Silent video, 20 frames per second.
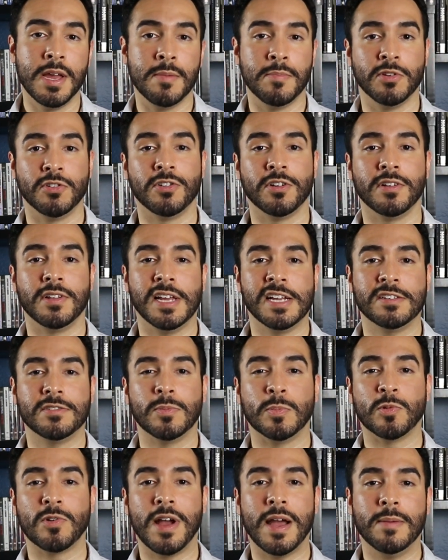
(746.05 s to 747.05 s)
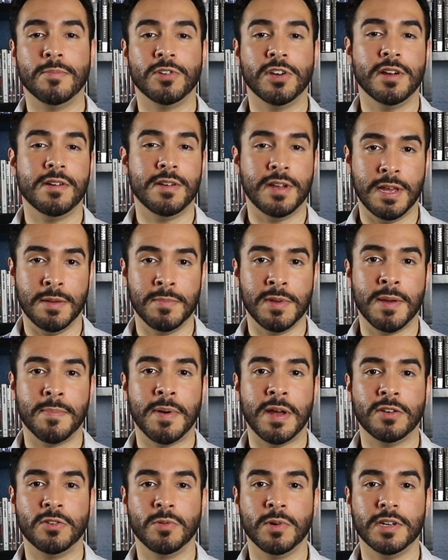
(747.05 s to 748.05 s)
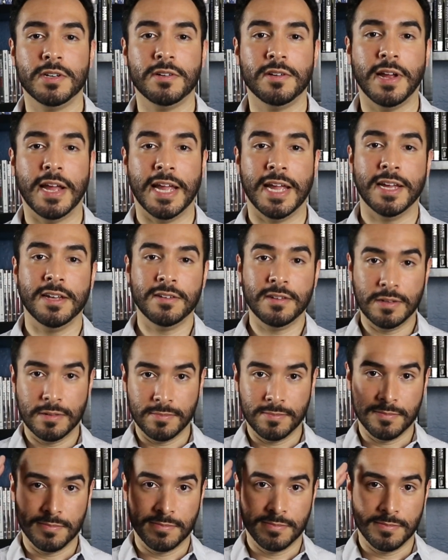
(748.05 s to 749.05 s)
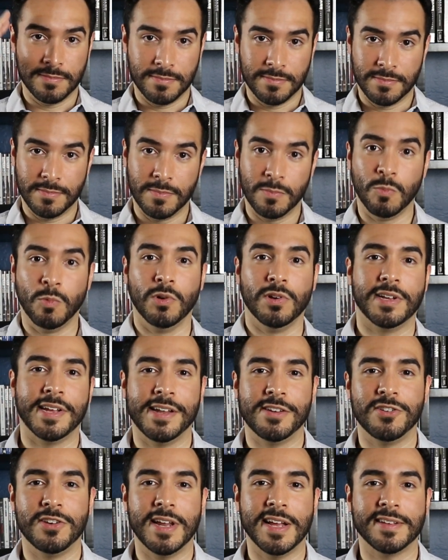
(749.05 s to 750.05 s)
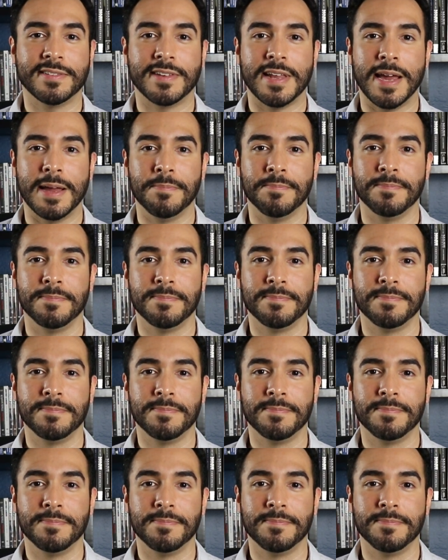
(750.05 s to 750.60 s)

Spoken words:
Be sure to like, subscribe, share, hit me up on Twitter, and we'll catch you next time.